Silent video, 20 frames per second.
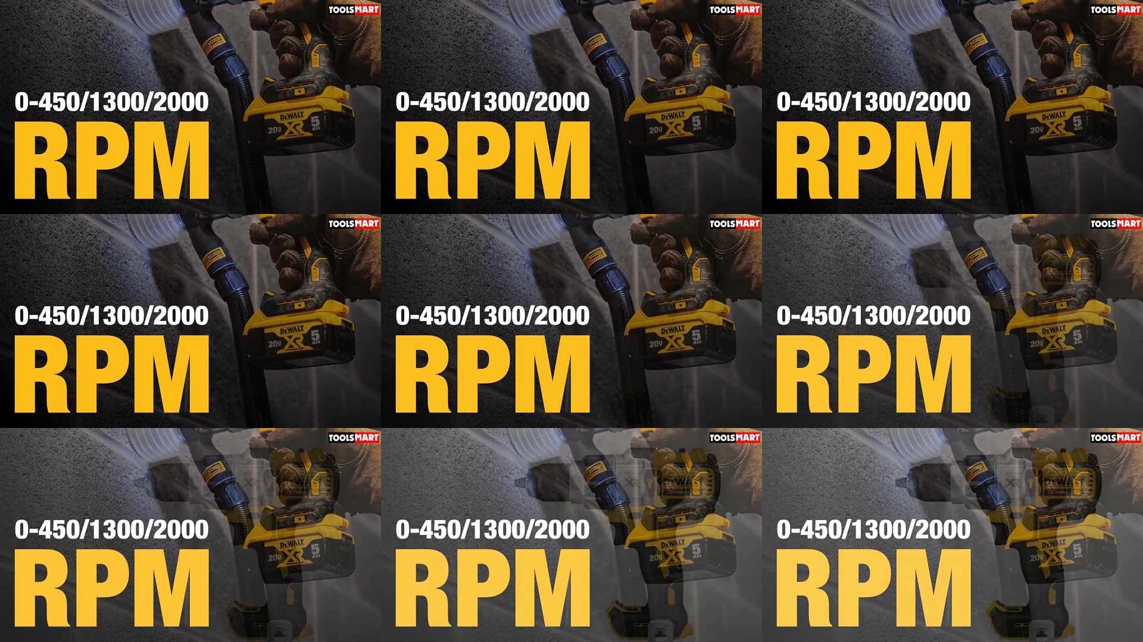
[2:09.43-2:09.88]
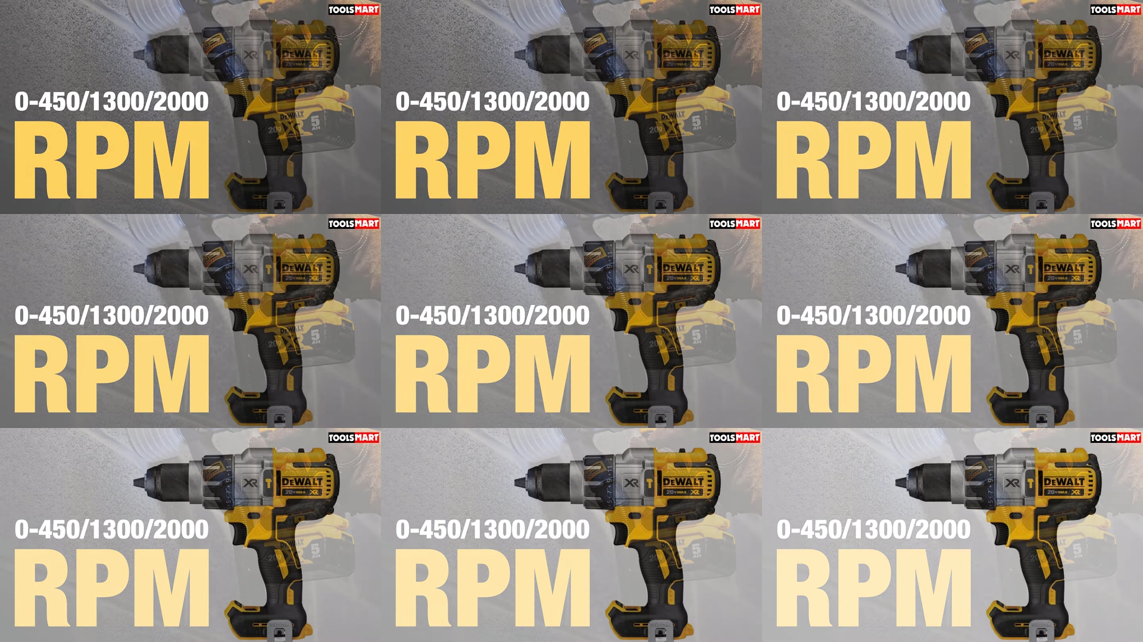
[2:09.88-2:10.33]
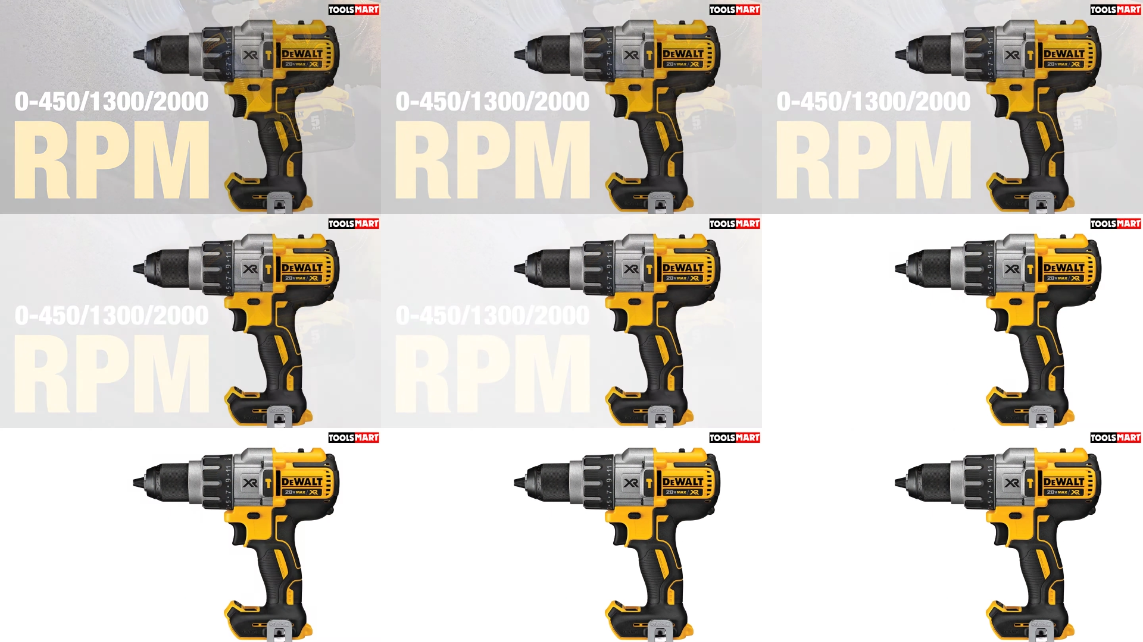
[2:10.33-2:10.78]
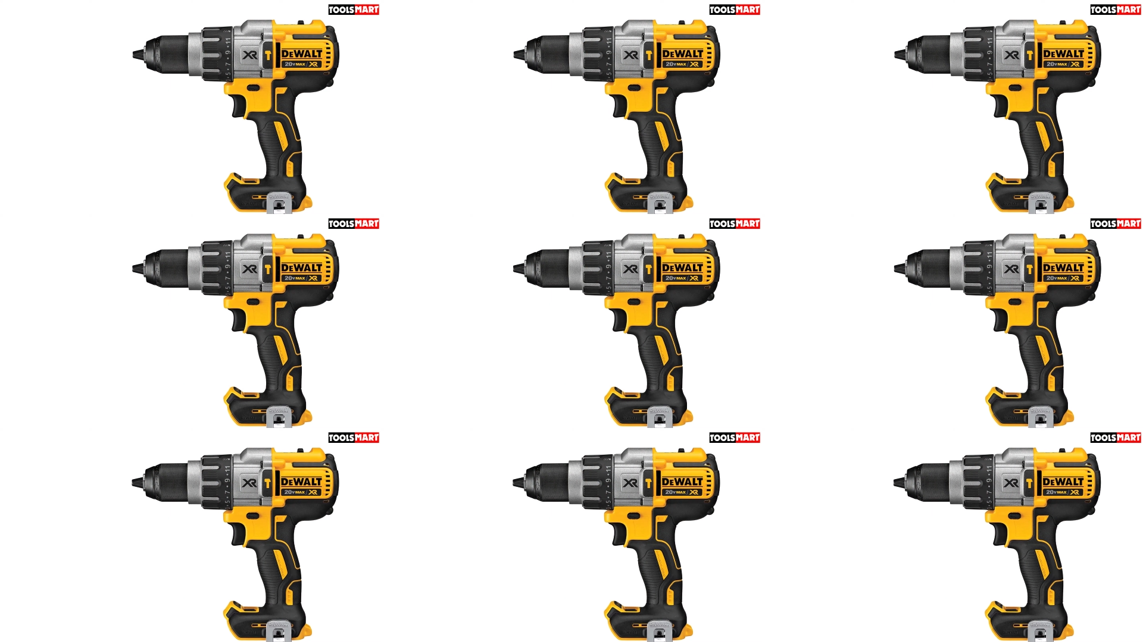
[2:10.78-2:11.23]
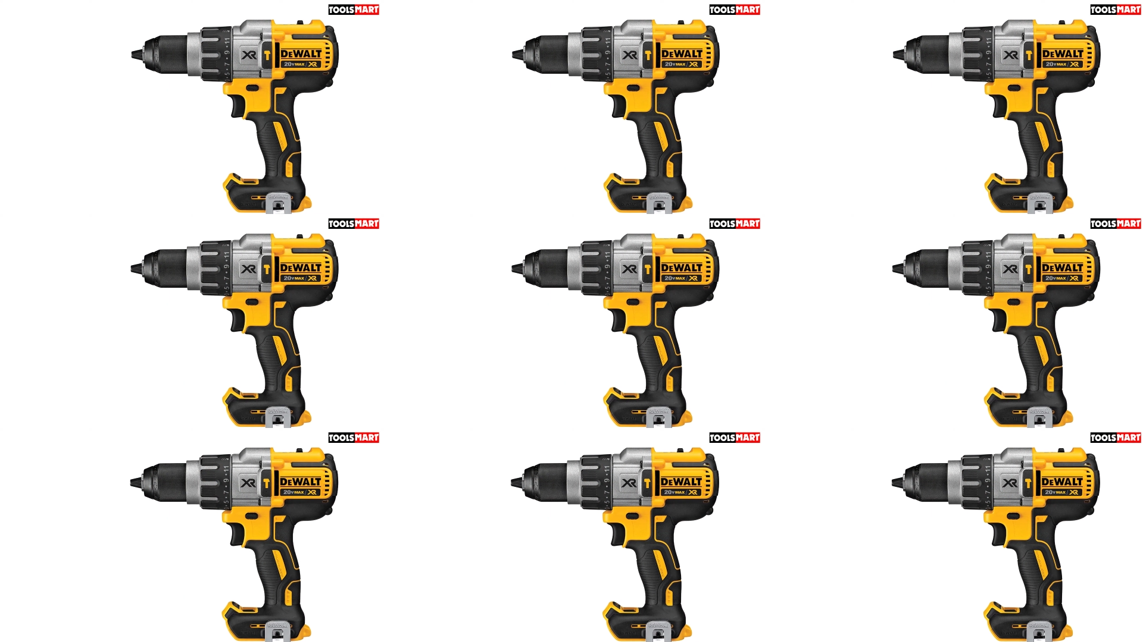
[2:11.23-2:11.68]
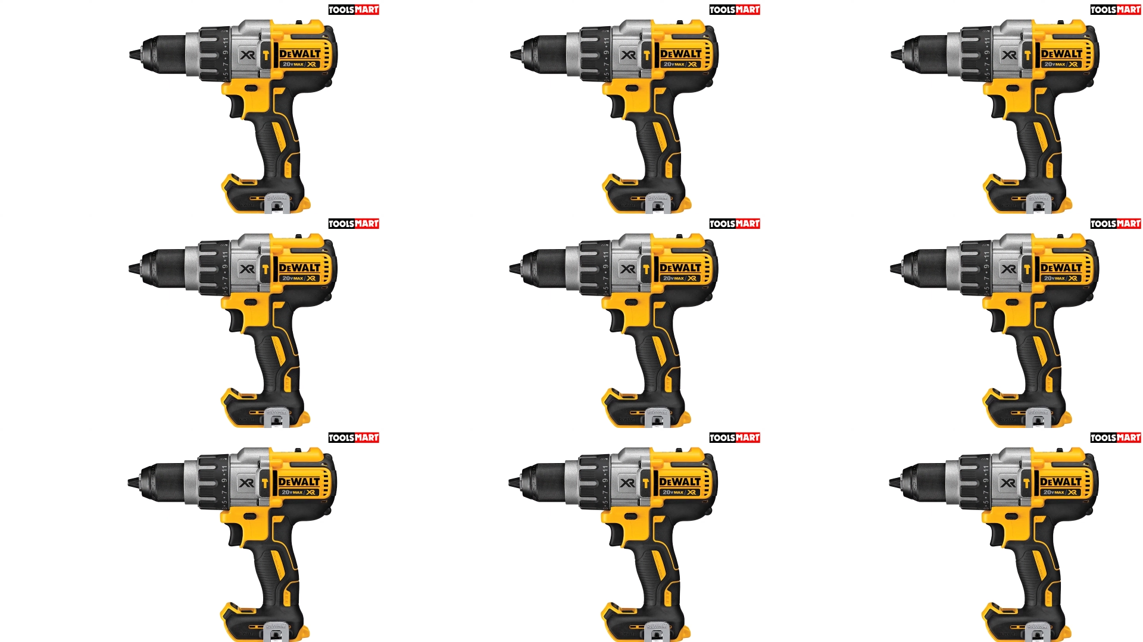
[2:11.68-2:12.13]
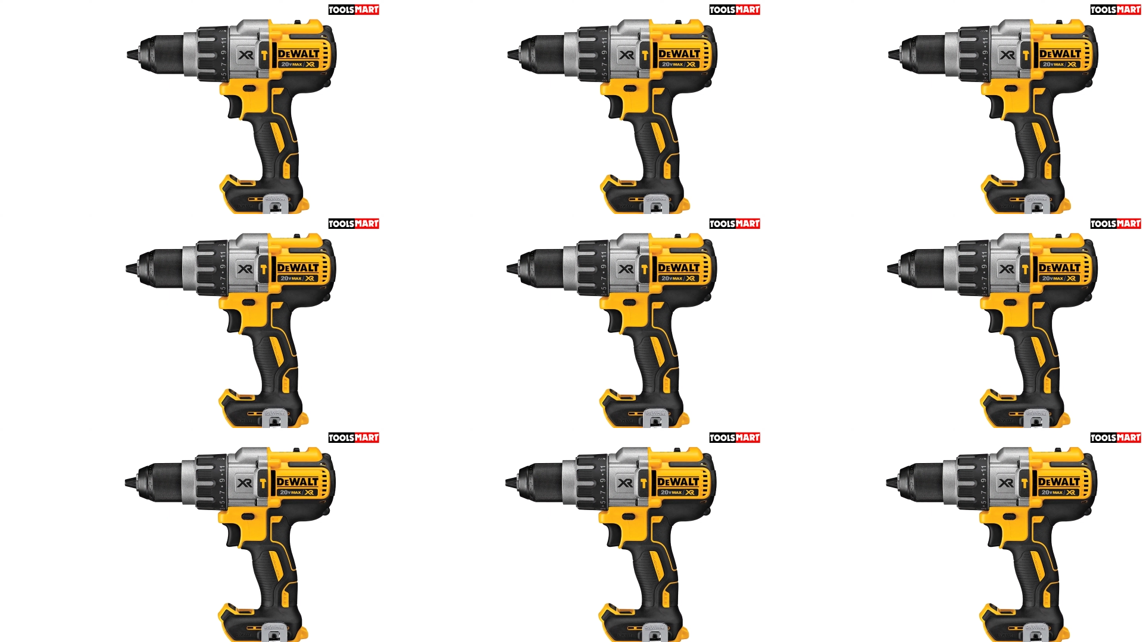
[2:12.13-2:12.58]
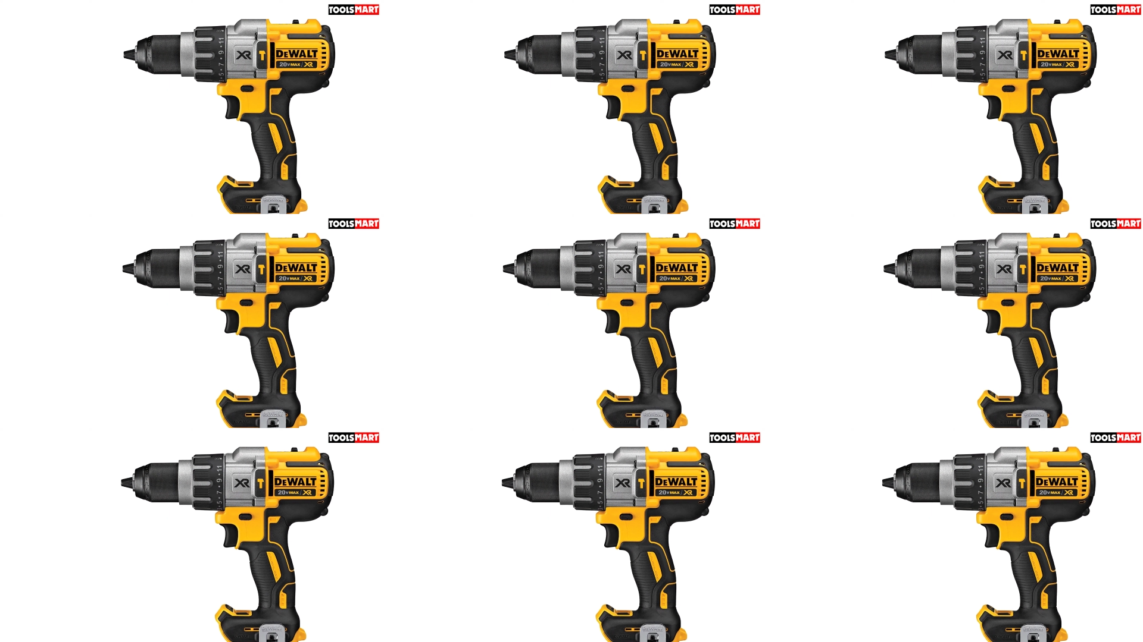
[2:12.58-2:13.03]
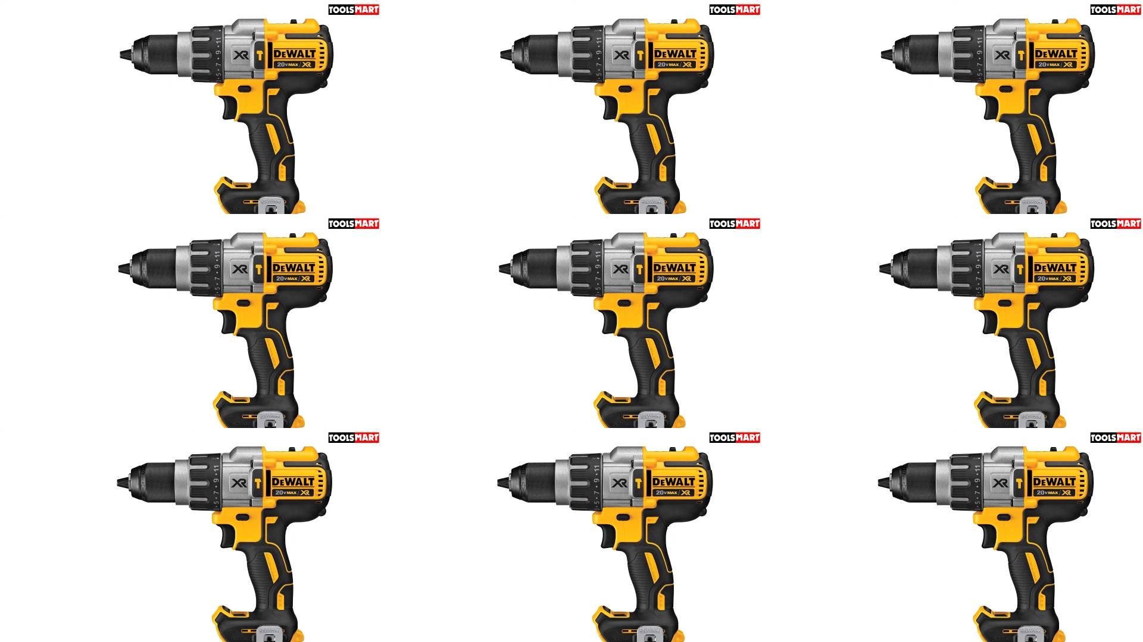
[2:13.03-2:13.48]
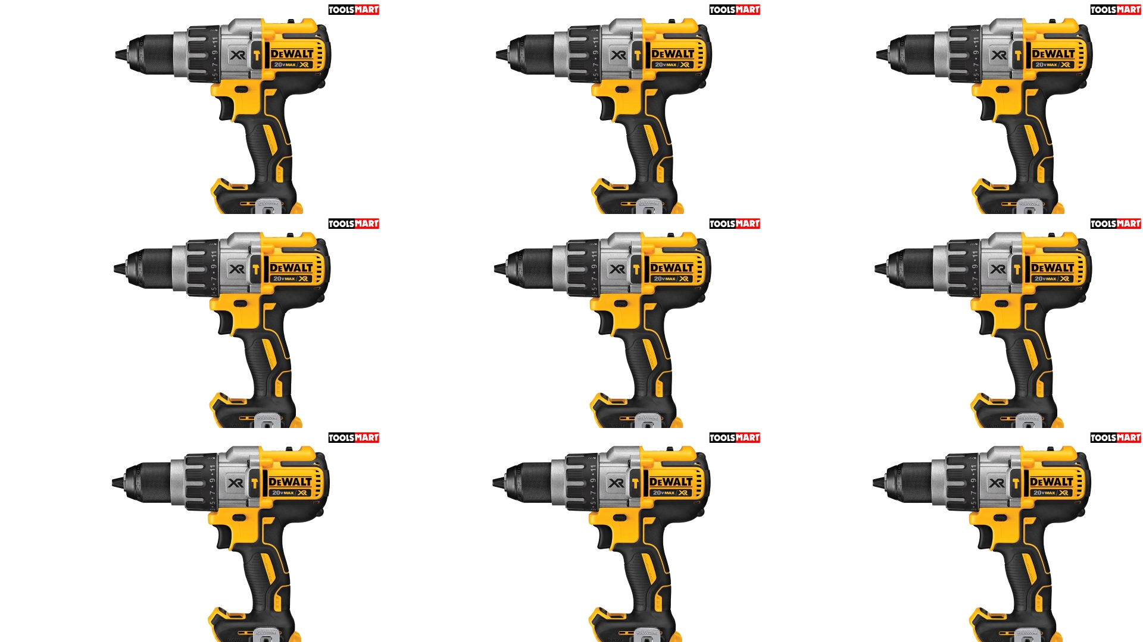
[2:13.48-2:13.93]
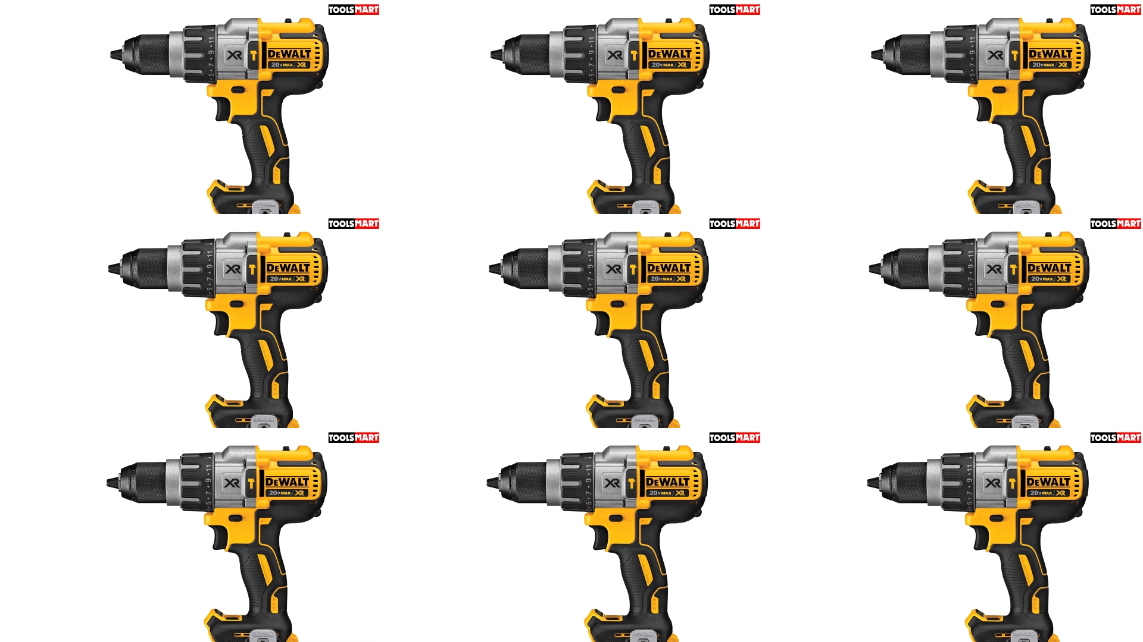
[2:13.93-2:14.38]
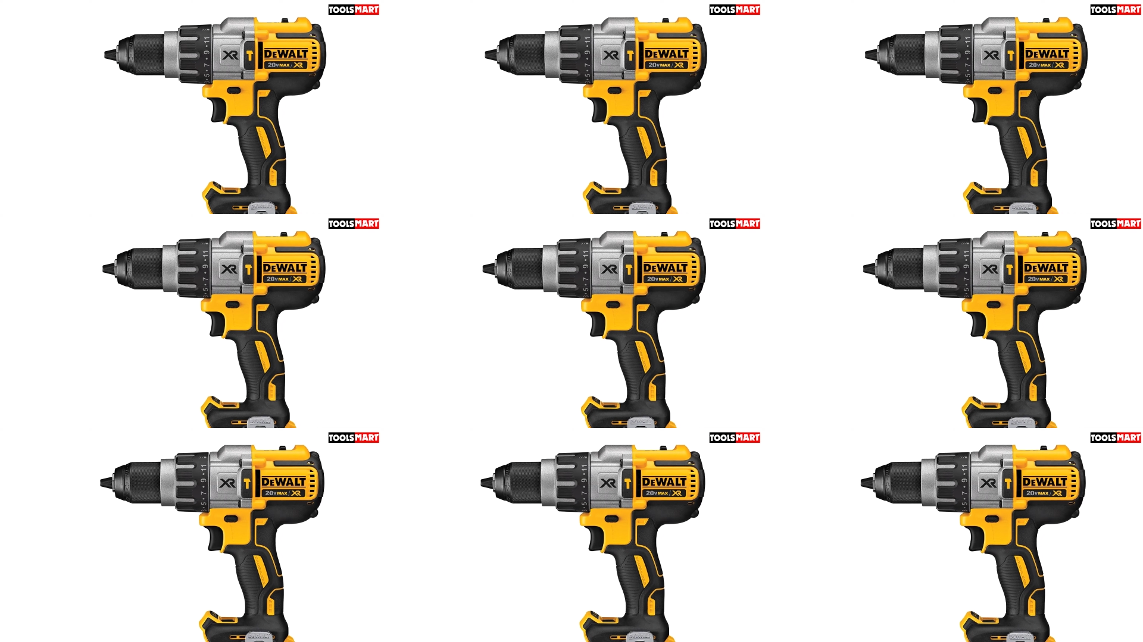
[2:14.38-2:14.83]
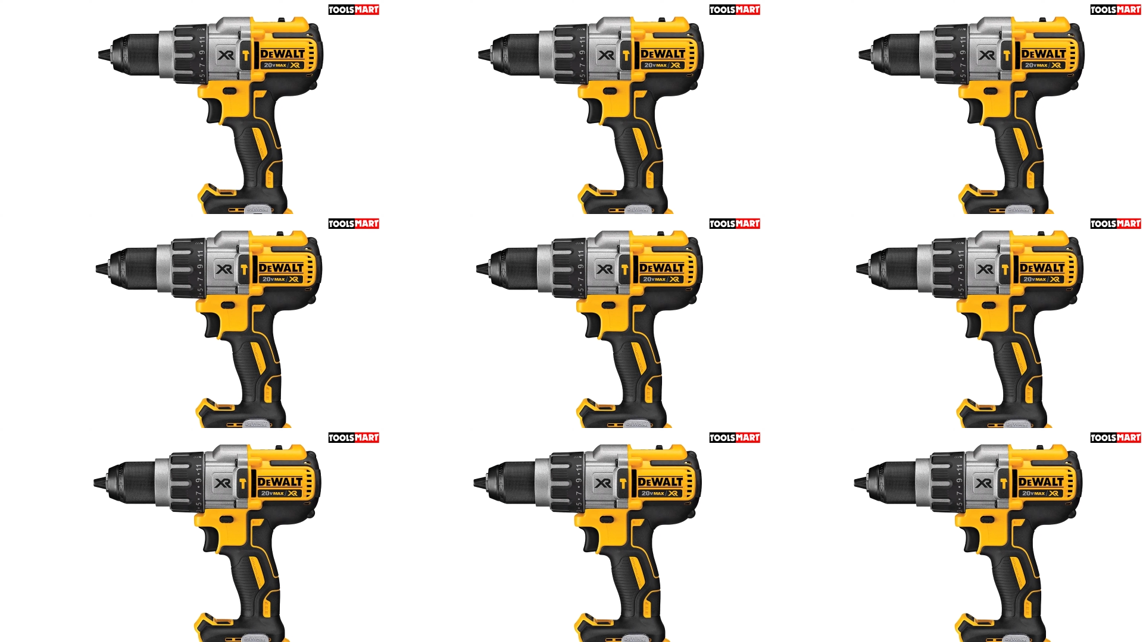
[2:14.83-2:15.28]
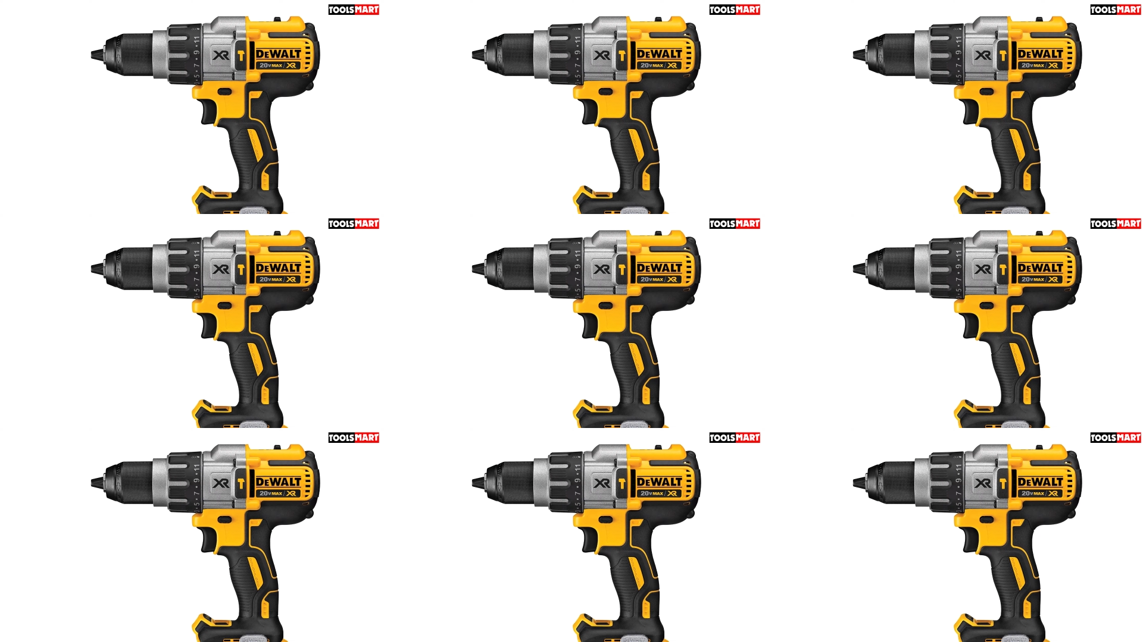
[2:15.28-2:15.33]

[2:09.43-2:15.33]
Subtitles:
(no speaker visible)